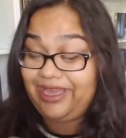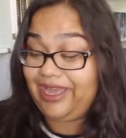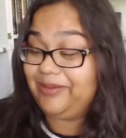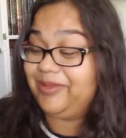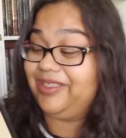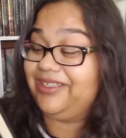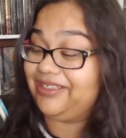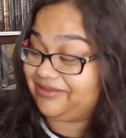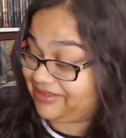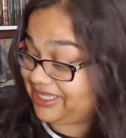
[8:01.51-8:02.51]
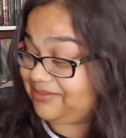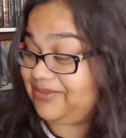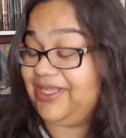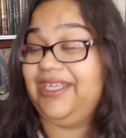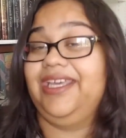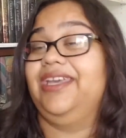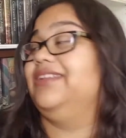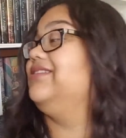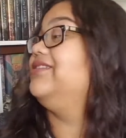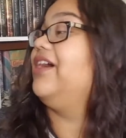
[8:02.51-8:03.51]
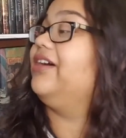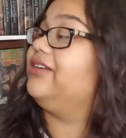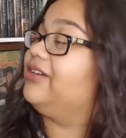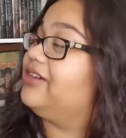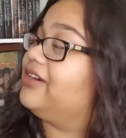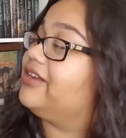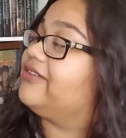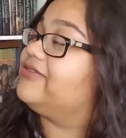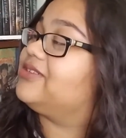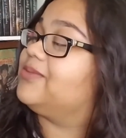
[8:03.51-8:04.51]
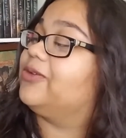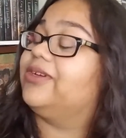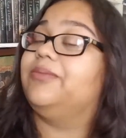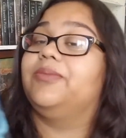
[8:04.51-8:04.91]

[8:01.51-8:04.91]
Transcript: I'm gonna admit, Daughter of Smoke and